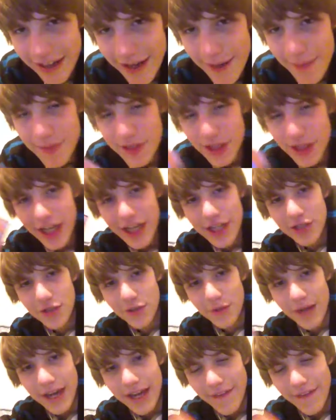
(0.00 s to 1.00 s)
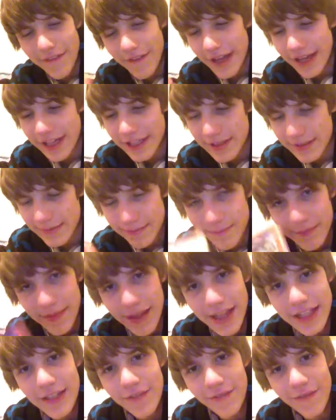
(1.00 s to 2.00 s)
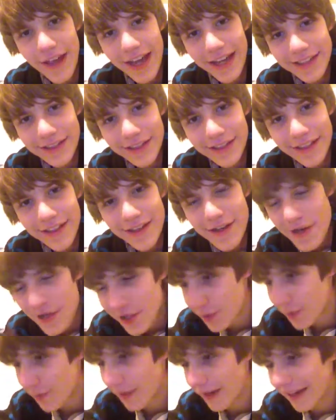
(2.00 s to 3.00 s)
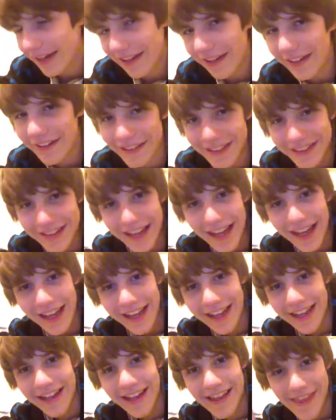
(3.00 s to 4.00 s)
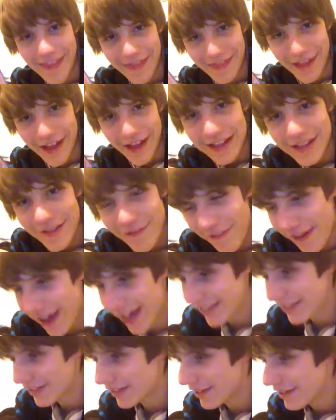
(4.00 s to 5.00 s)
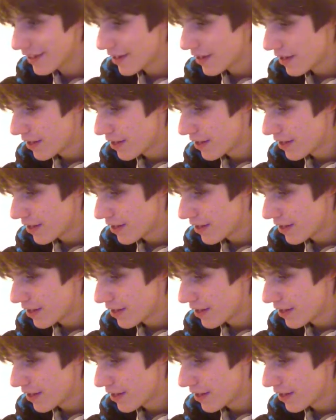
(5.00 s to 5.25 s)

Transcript: Giant Tornado effect? That's a factor. 2800 attack? That's a factor.